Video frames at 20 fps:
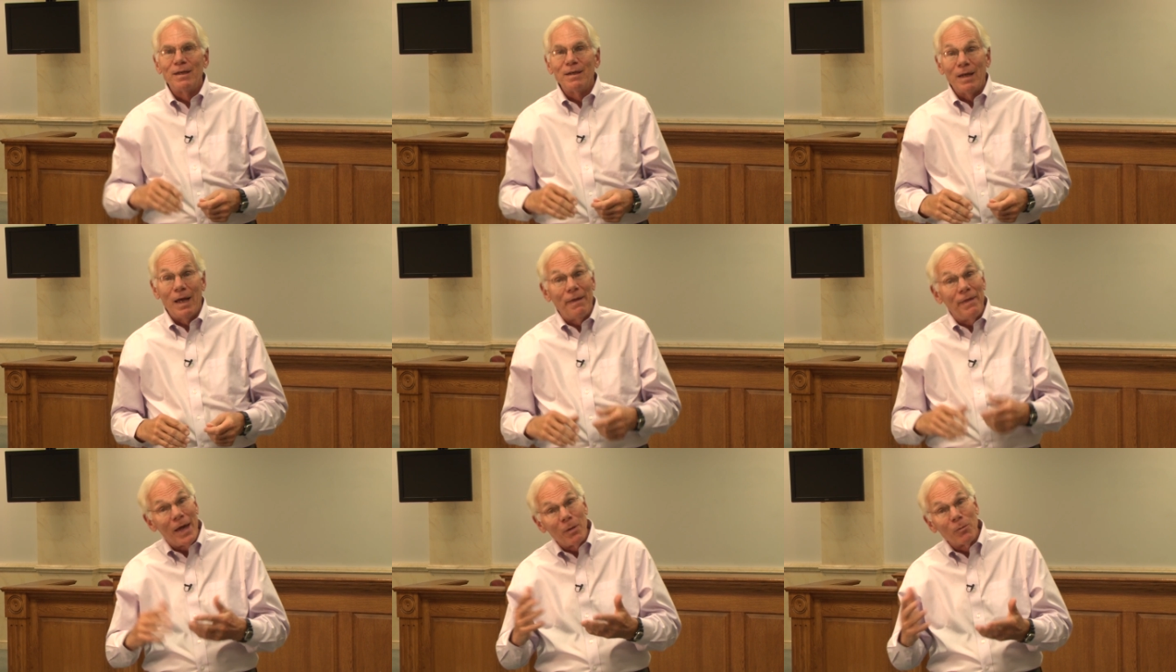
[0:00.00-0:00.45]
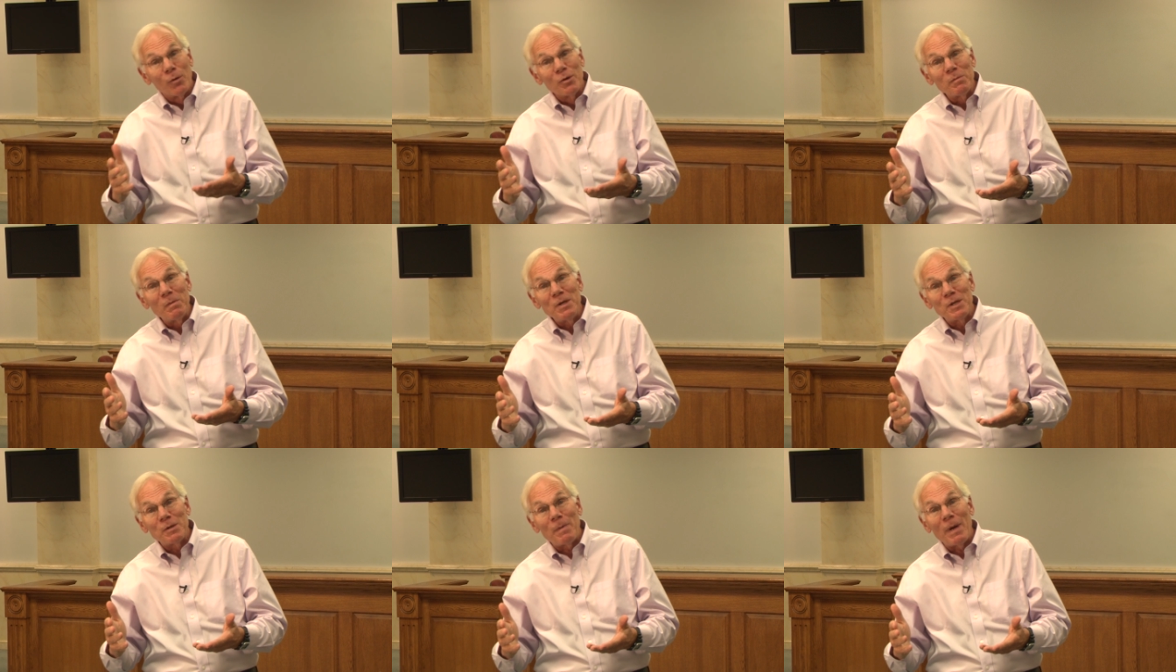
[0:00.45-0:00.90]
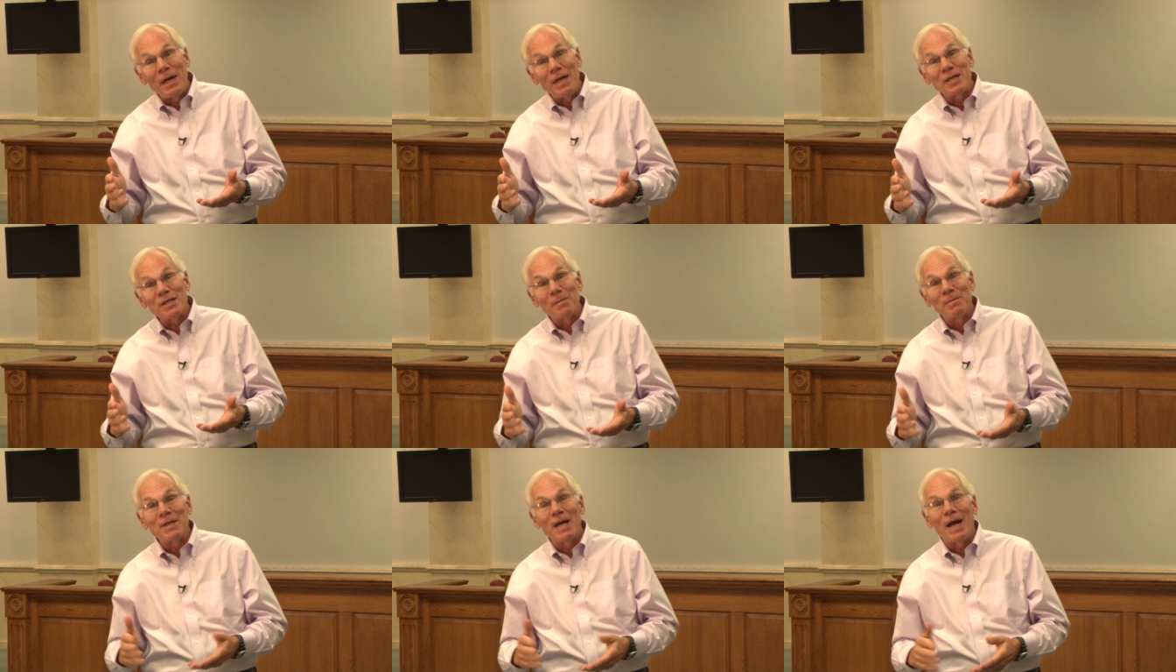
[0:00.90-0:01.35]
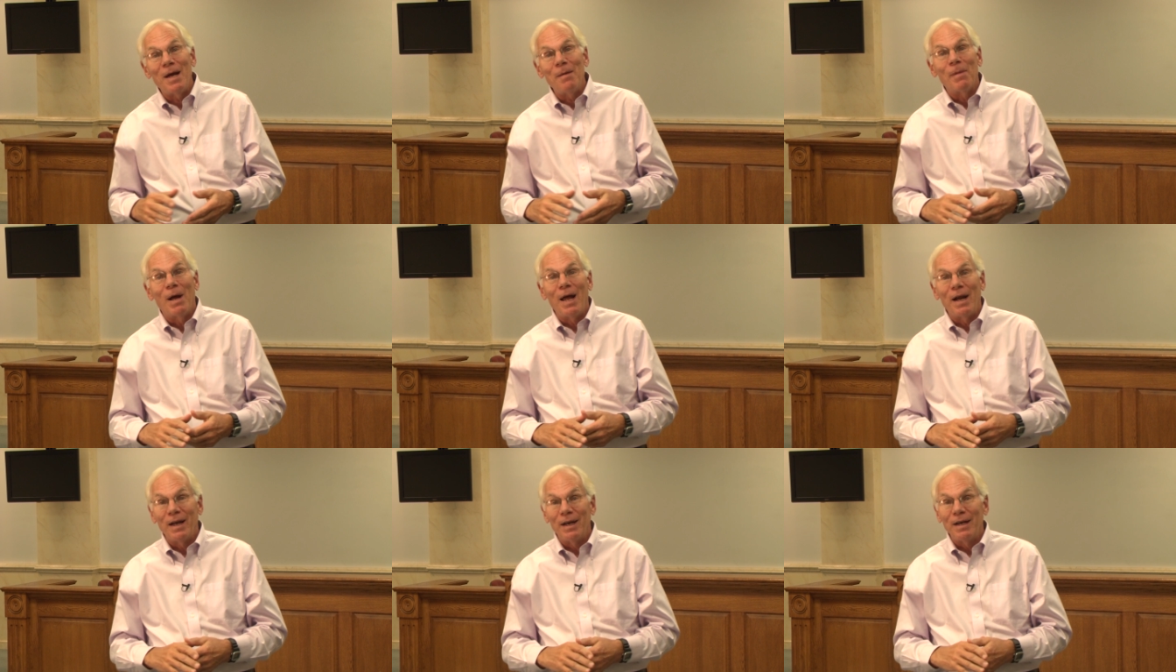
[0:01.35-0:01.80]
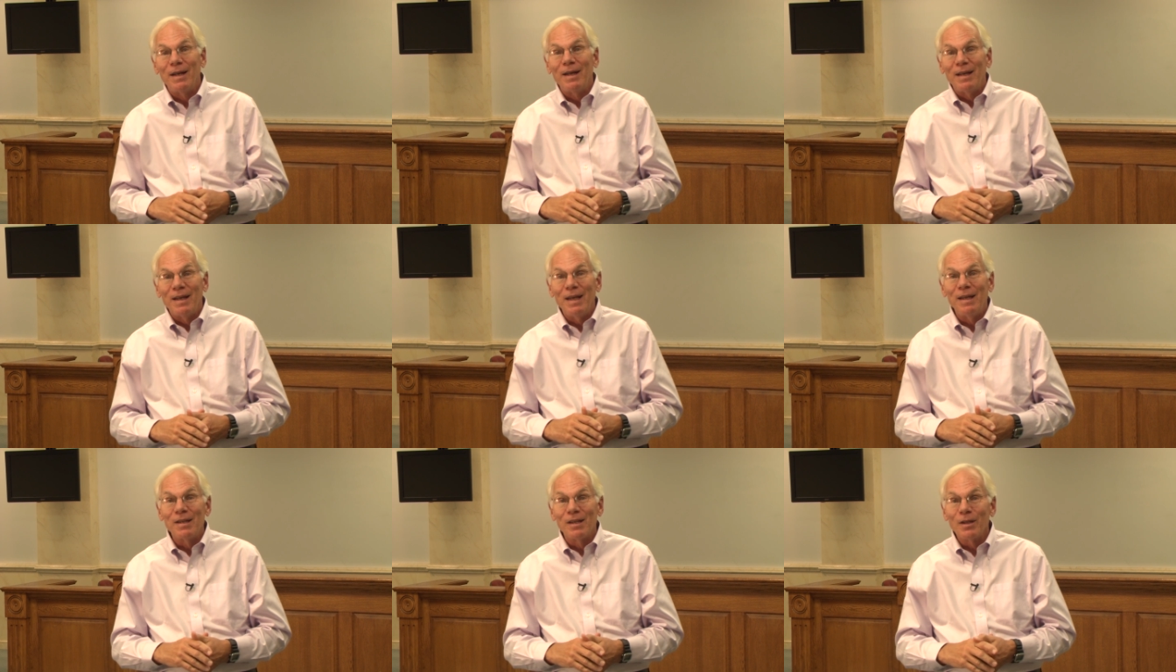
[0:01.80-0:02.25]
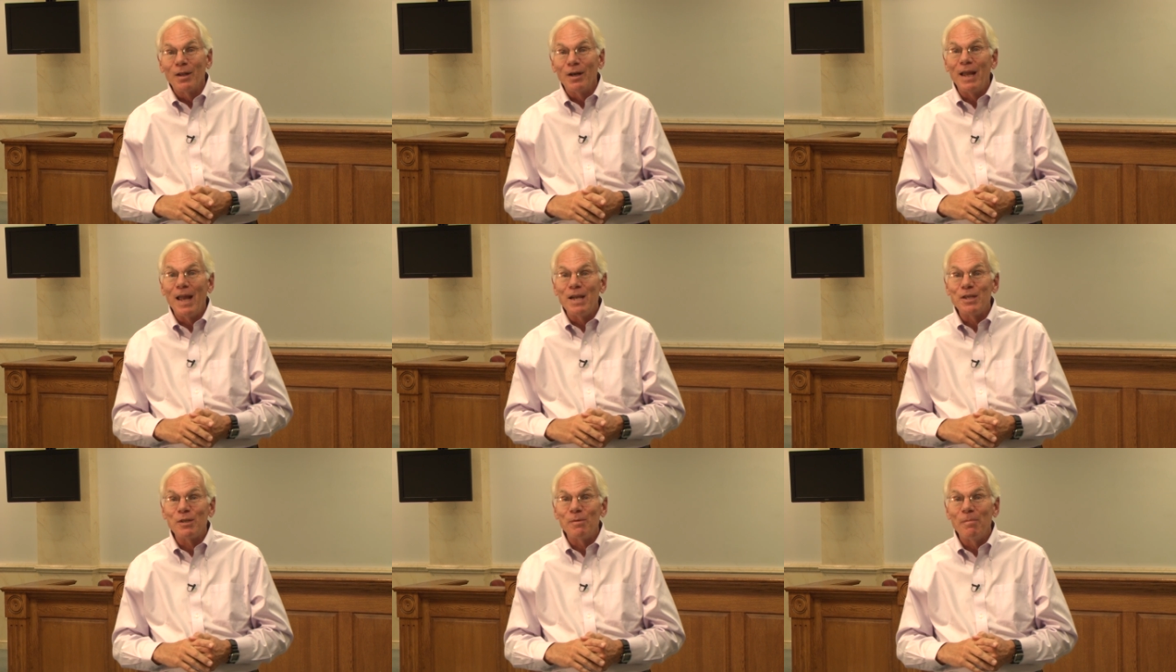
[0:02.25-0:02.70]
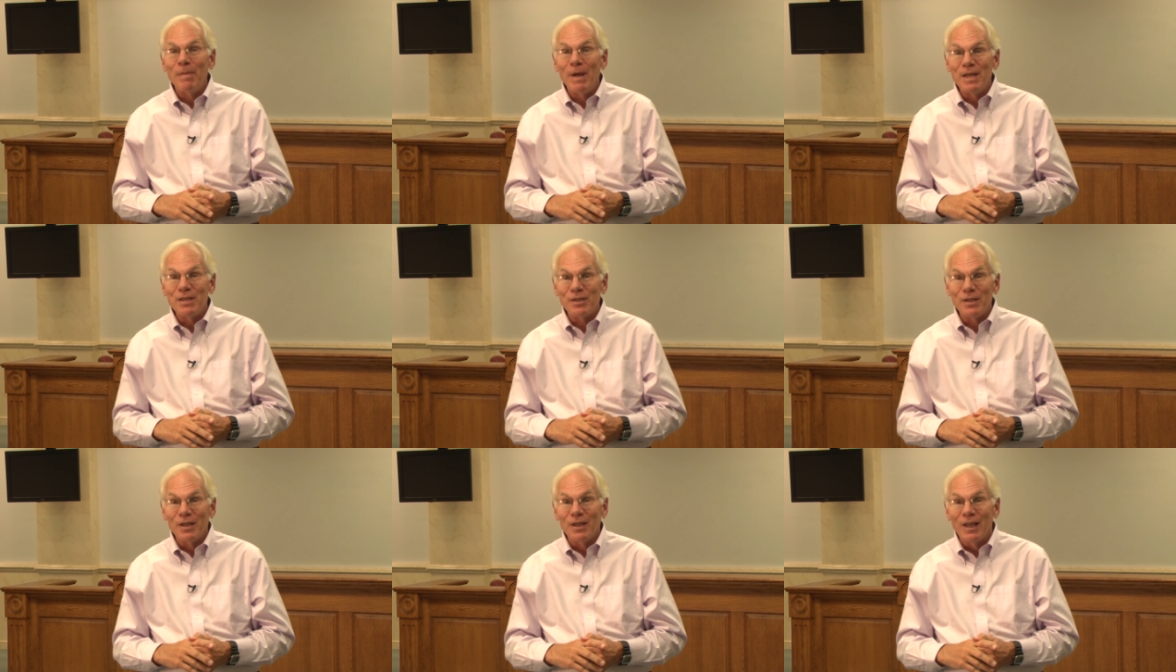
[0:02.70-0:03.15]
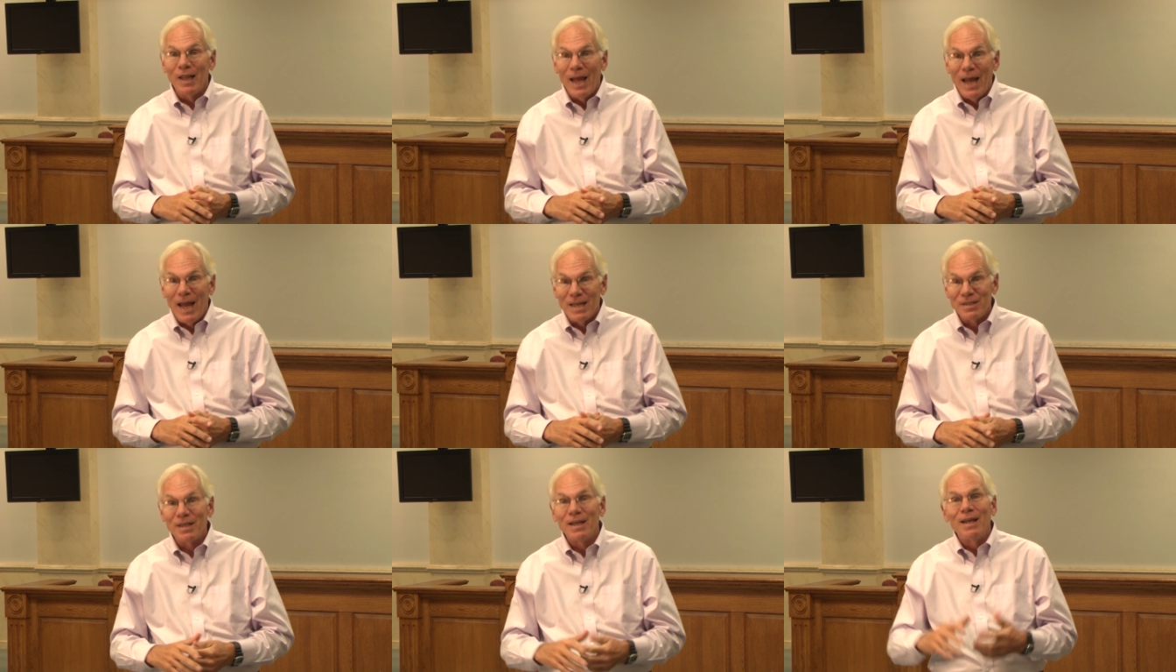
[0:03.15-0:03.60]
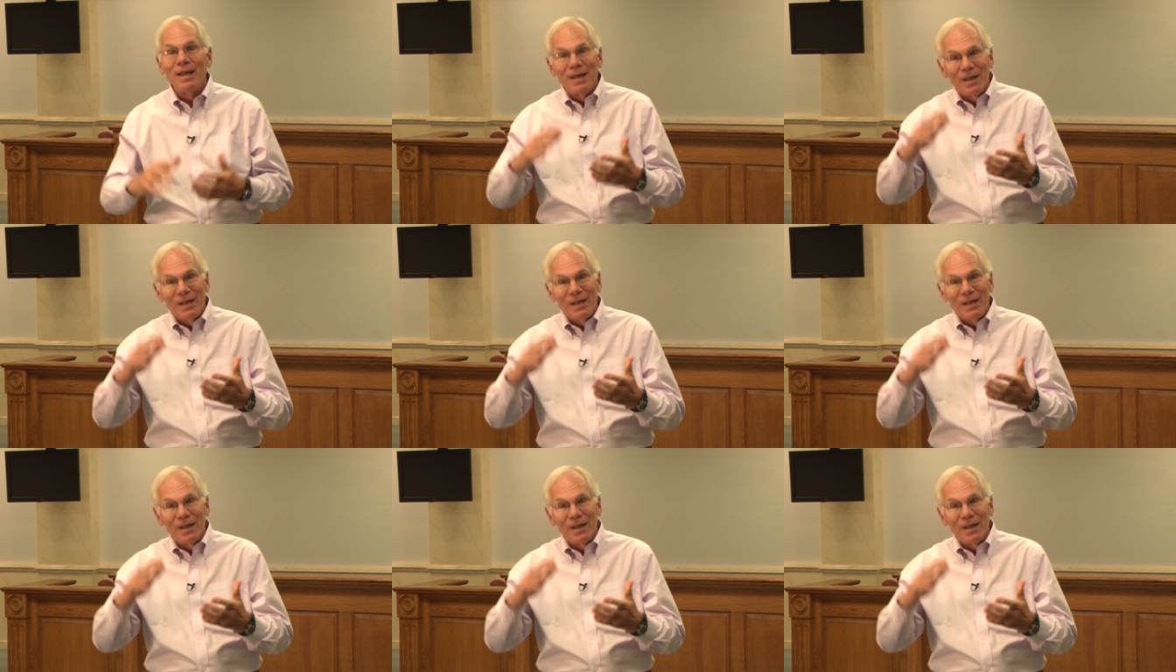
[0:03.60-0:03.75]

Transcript: And then we'll be spending some time on it in the Litigation Basic class,